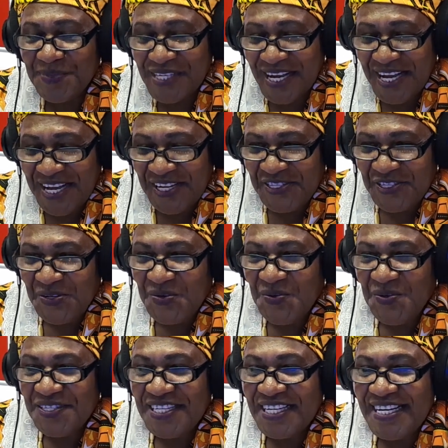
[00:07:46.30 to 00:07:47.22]
So
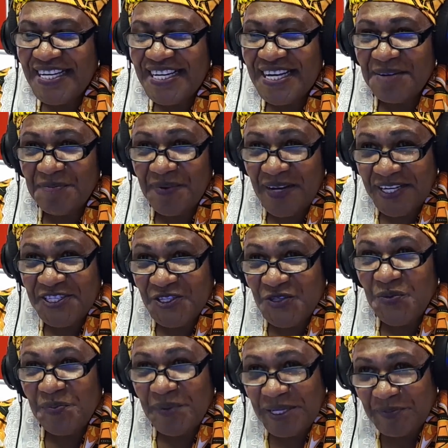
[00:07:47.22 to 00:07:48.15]
Lhoustalet, a place to
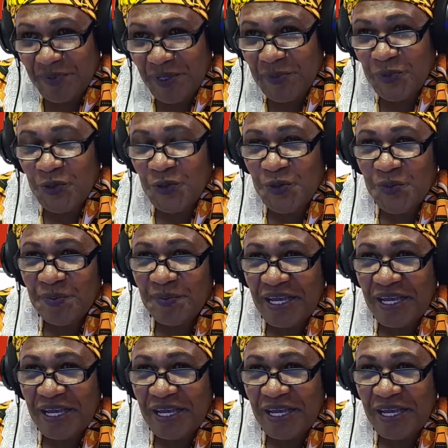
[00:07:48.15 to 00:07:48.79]
meet people, make